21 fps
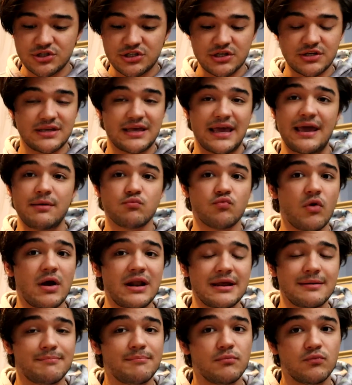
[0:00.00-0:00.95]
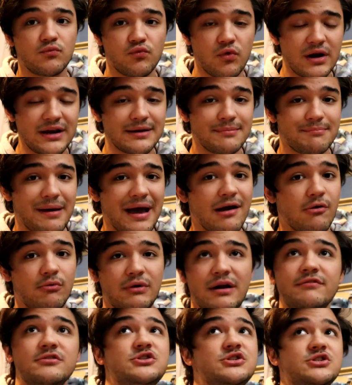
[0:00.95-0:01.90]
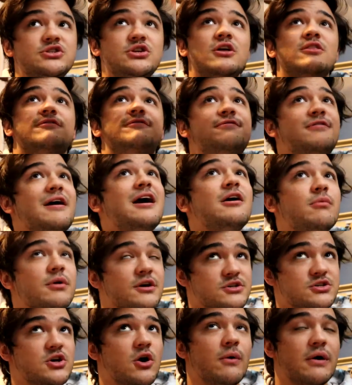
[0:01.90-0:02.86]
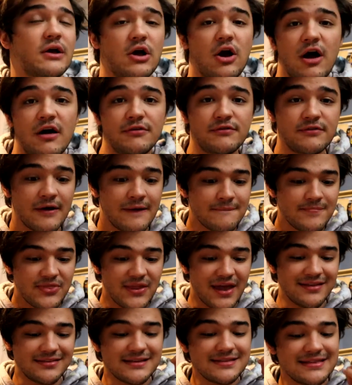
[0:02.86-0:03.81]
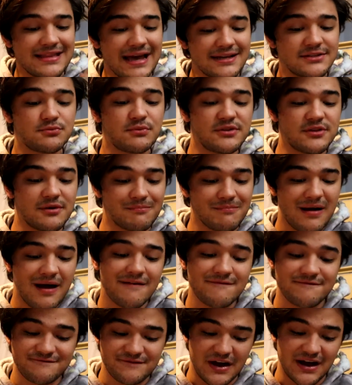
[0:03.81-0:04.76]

She came running back whenever she saw the fireworks going off, and then that's when the mom